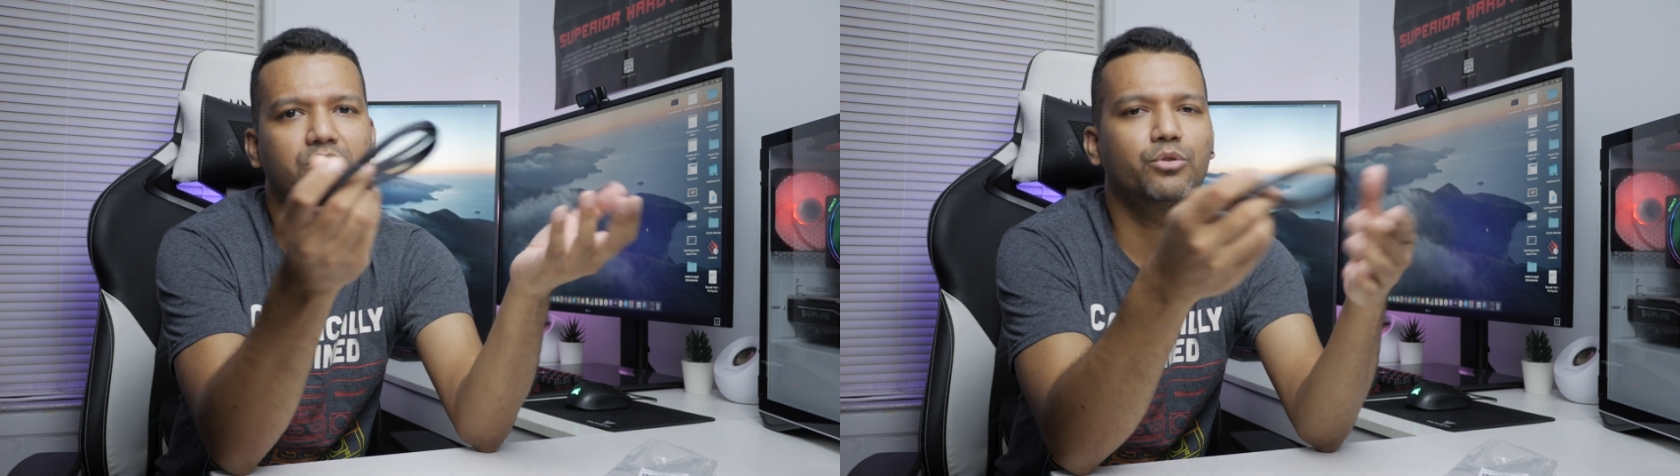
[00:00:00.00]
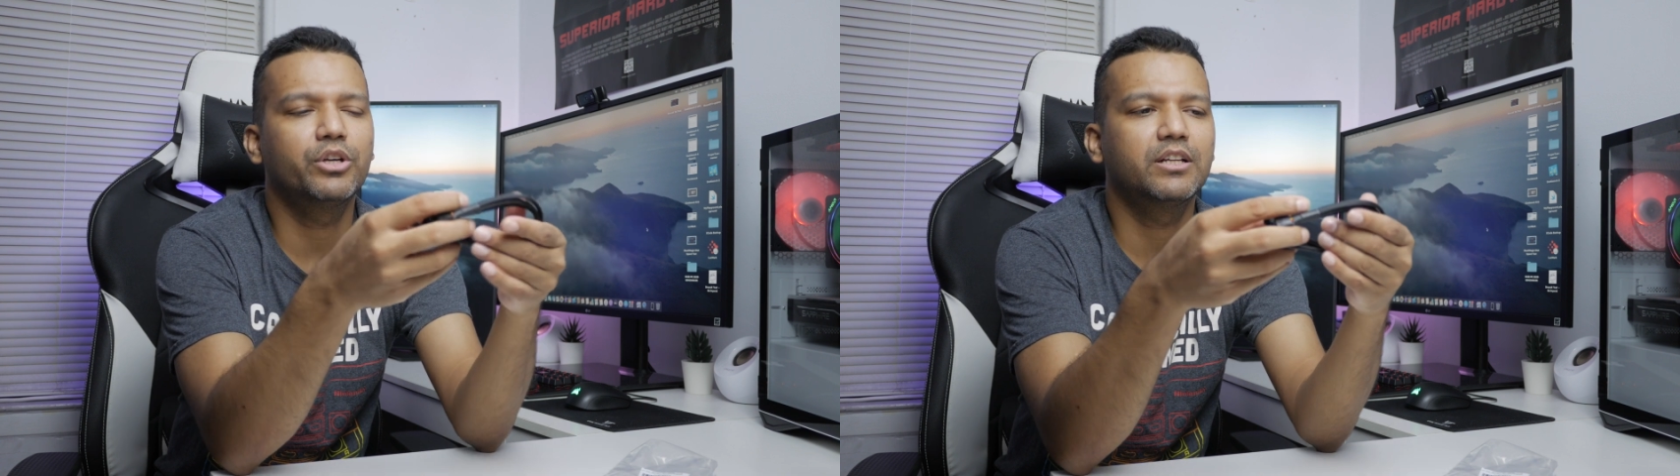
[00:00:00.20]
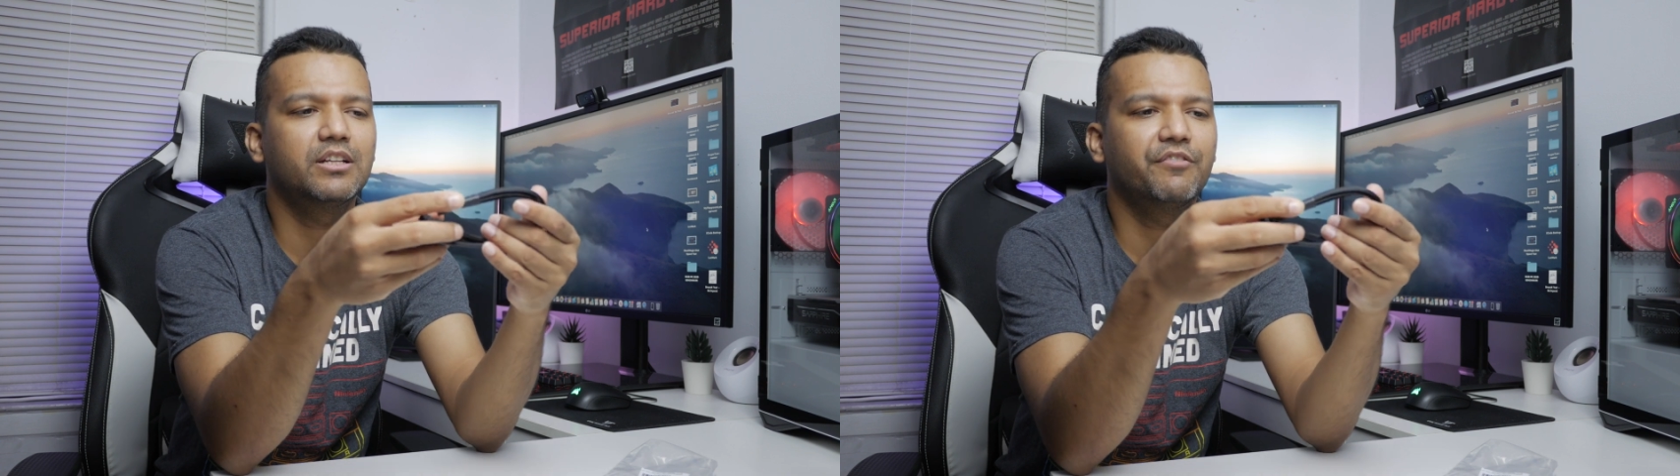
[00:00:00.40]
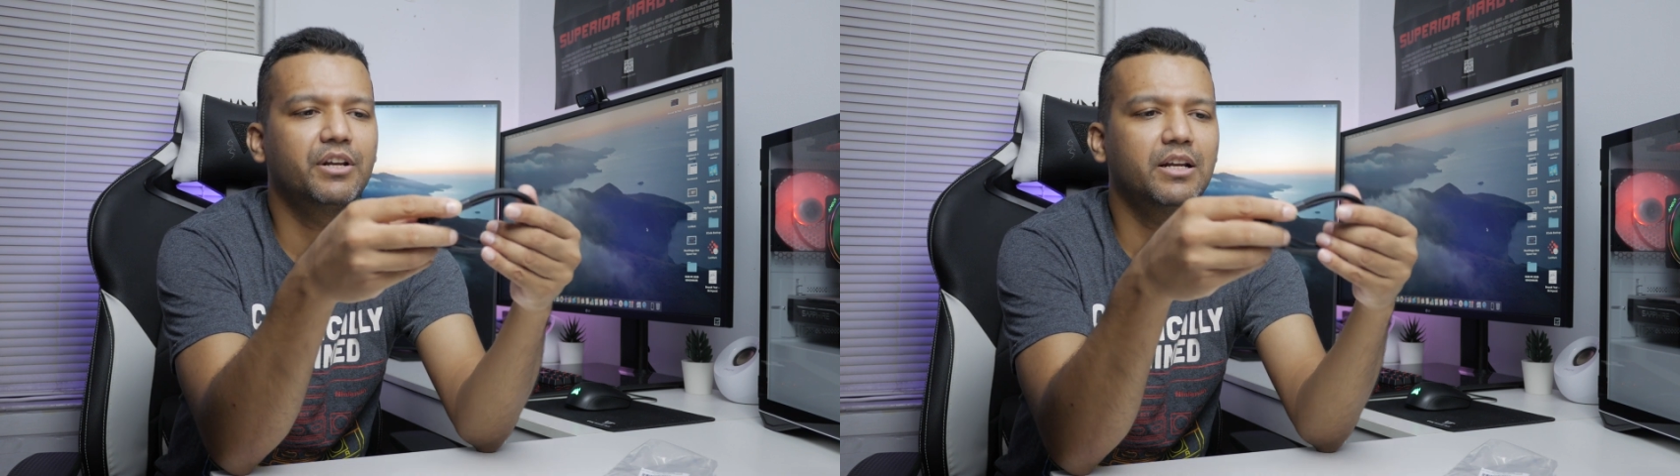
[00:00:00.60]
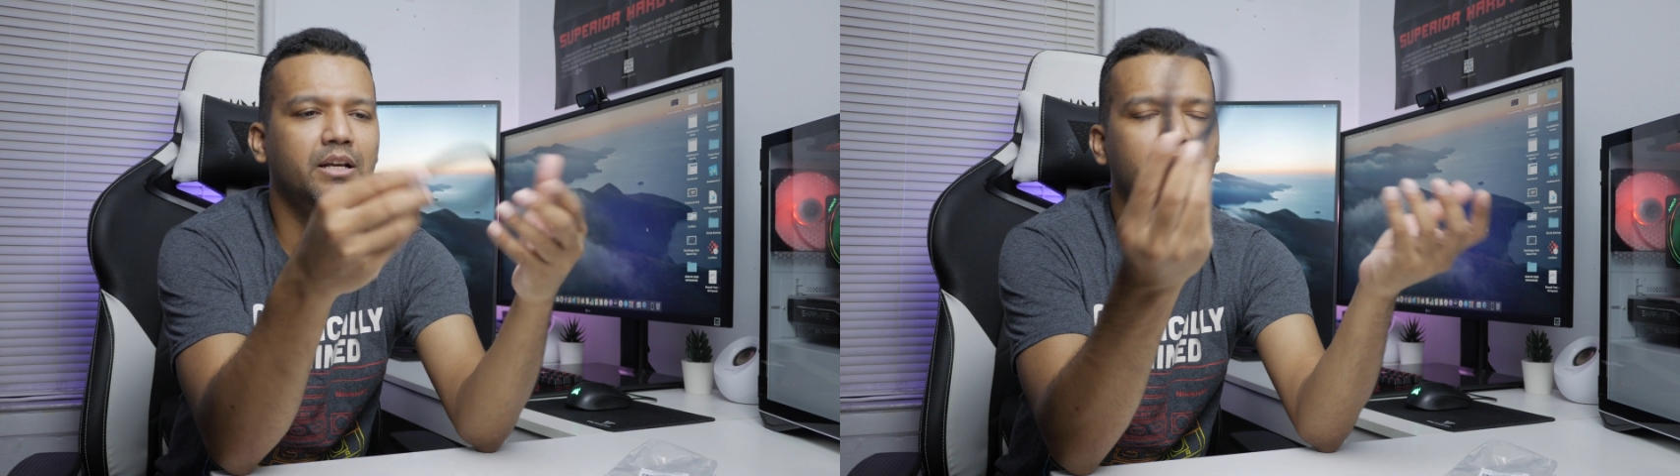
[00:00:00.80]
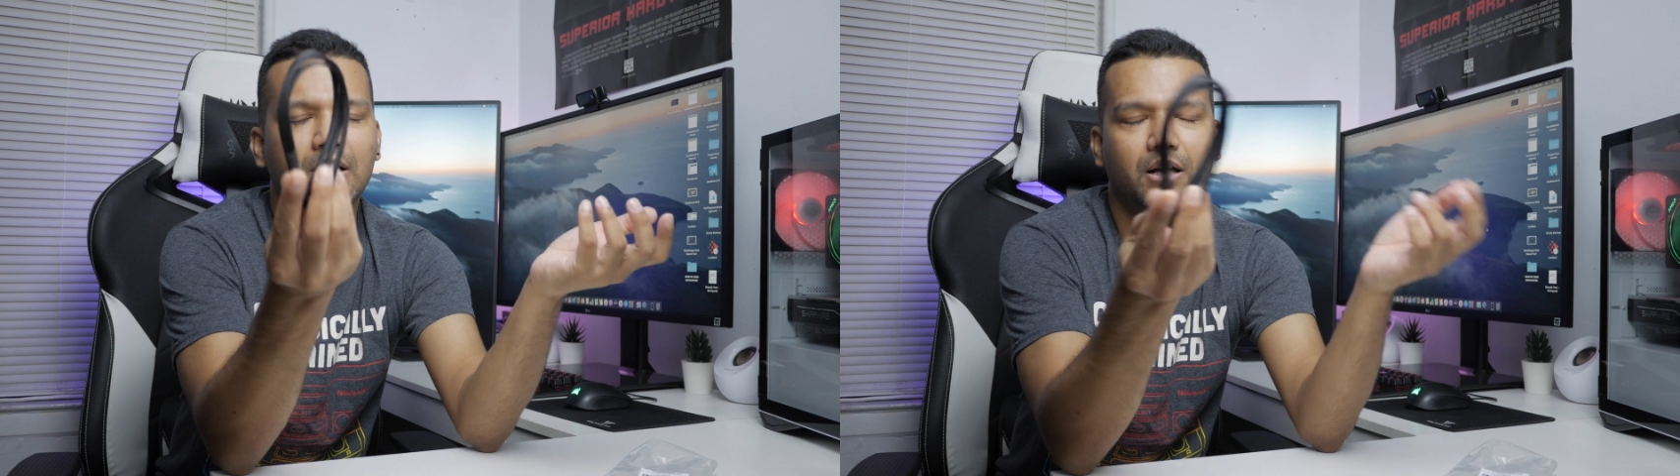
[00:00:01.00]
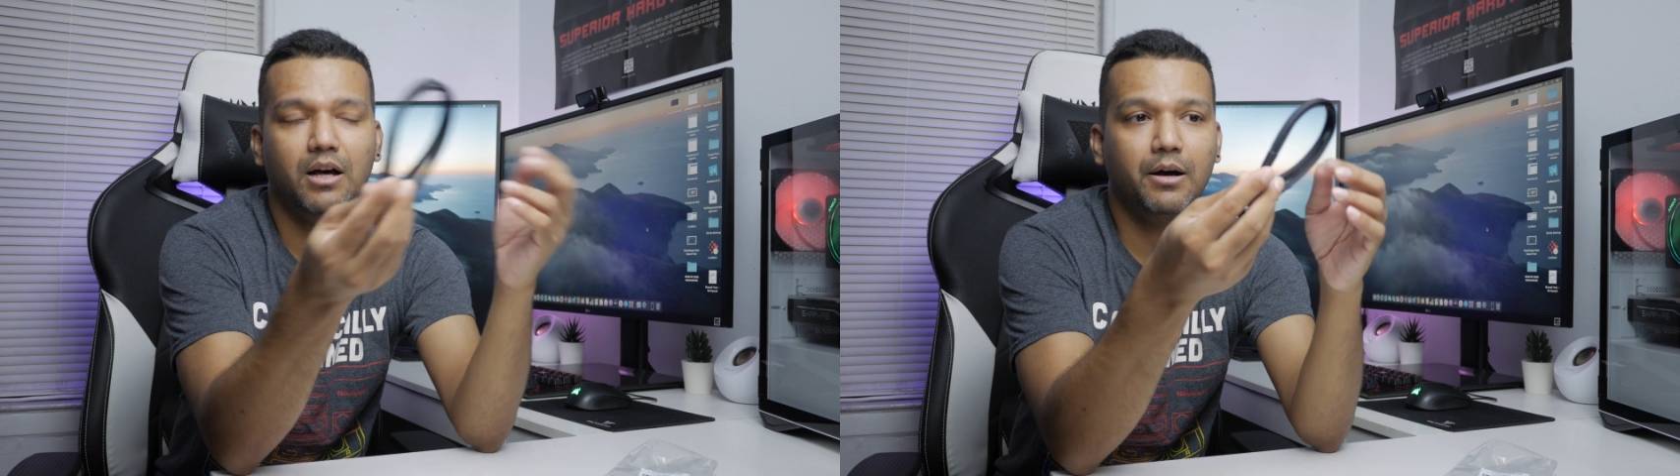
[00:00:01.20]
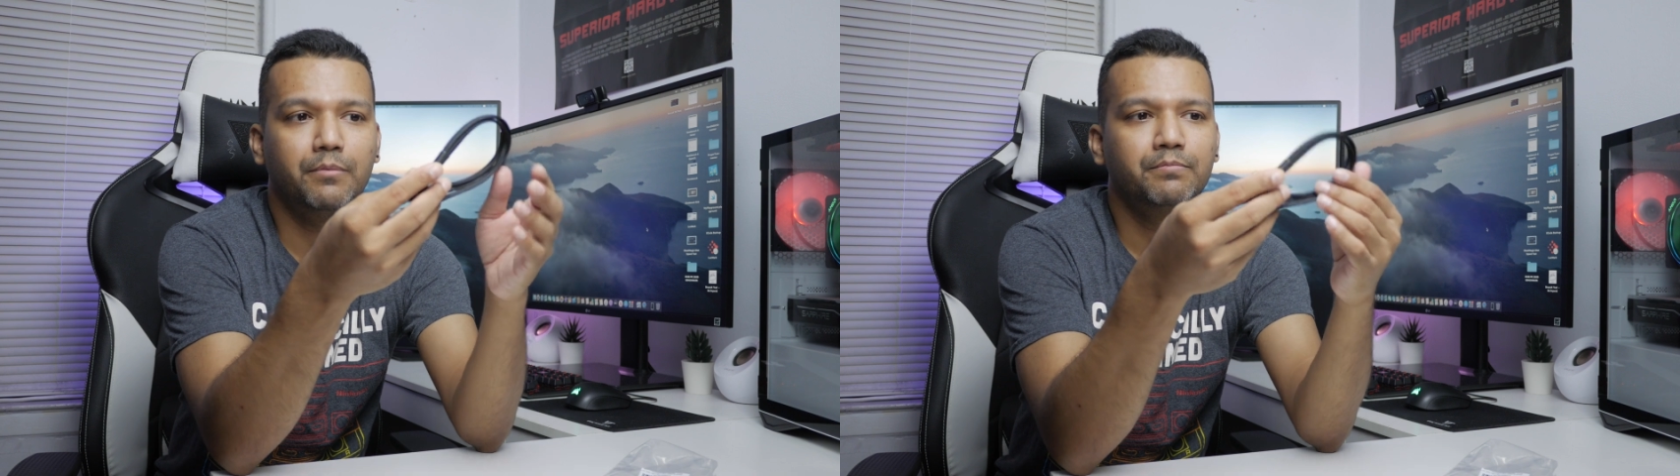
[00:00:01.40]
so you can definitely
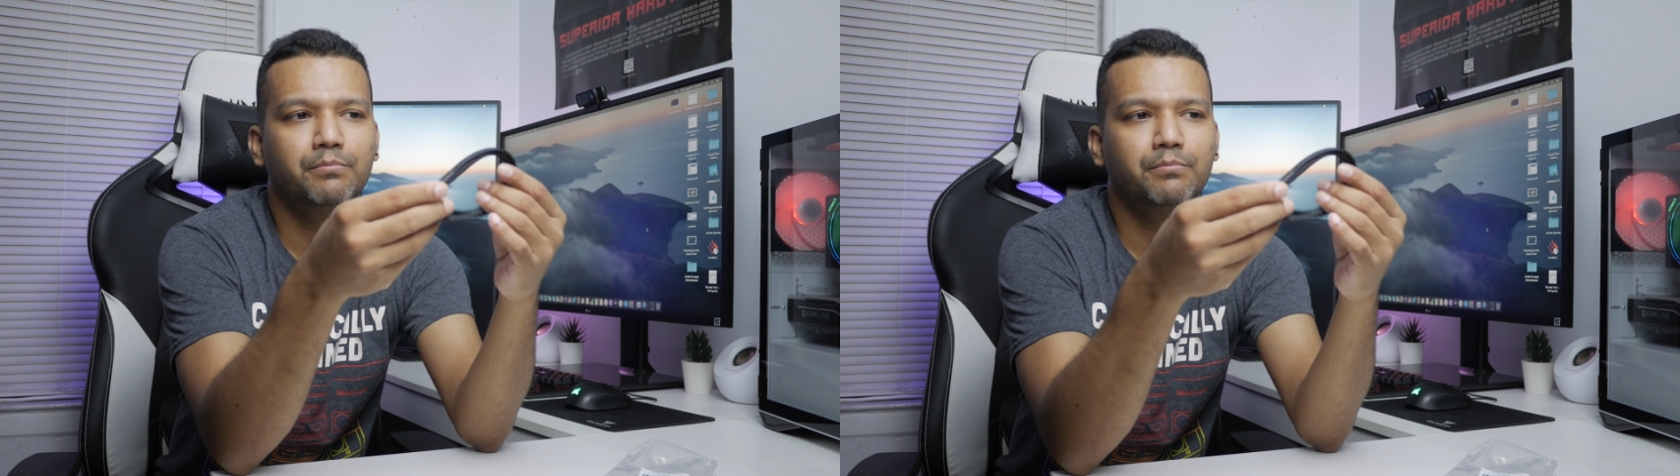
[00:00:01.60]
uh,